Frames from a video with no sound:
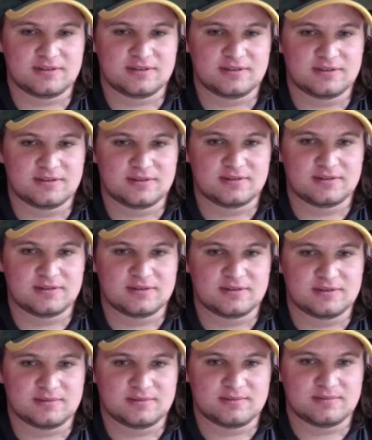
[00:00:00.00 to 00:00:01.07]

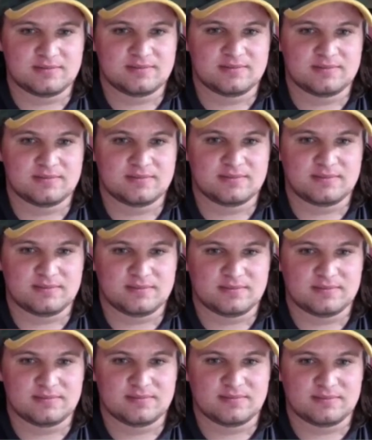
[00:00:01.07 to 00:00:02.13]

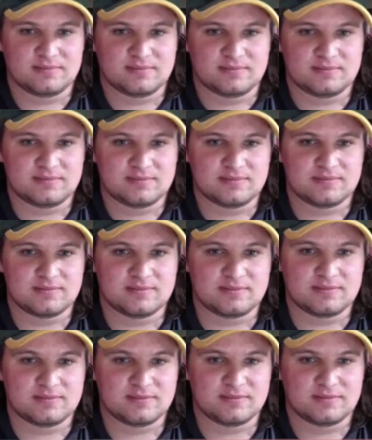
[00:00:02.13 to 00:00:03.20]

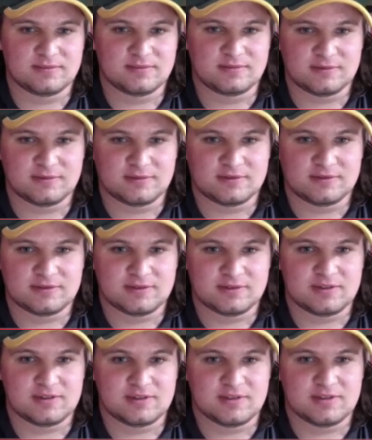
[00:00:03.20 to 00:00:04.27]

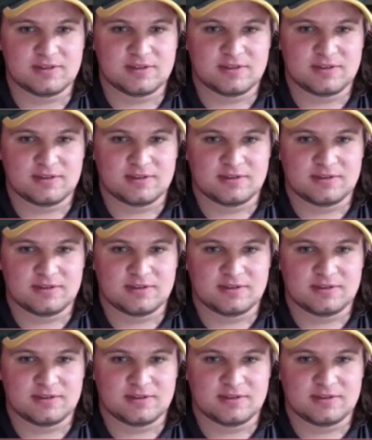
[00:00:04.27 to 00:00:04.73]
(silent)